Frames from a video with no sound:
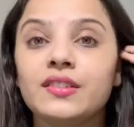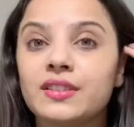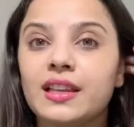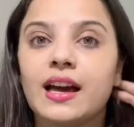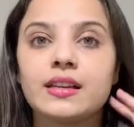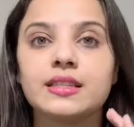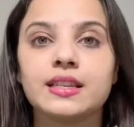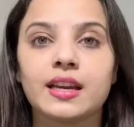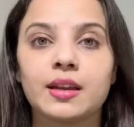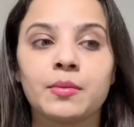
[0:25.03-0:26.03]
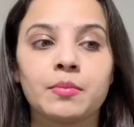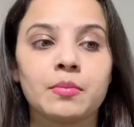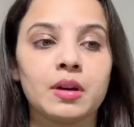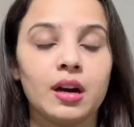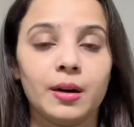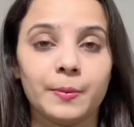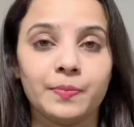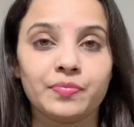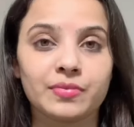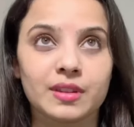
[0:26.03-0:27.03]
Even the last time um,
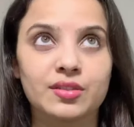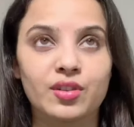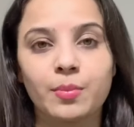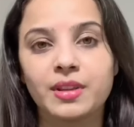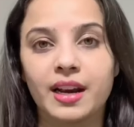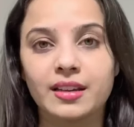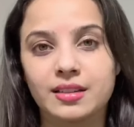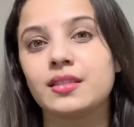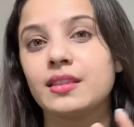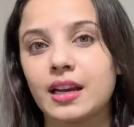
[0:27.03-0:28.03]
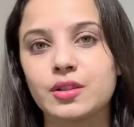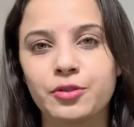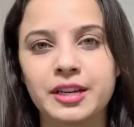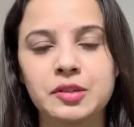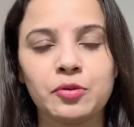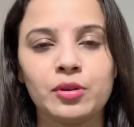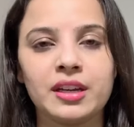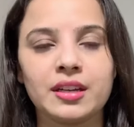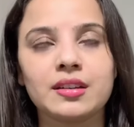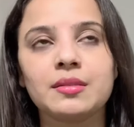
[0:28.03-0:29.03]
the scrub that I did, that is for
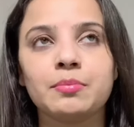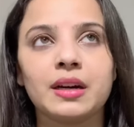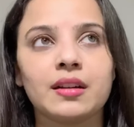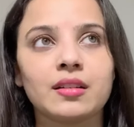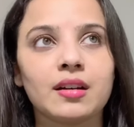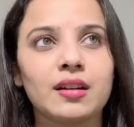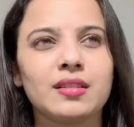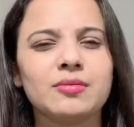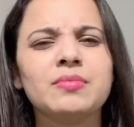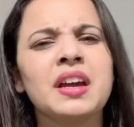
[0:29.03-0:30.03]
exfoliating, but uh,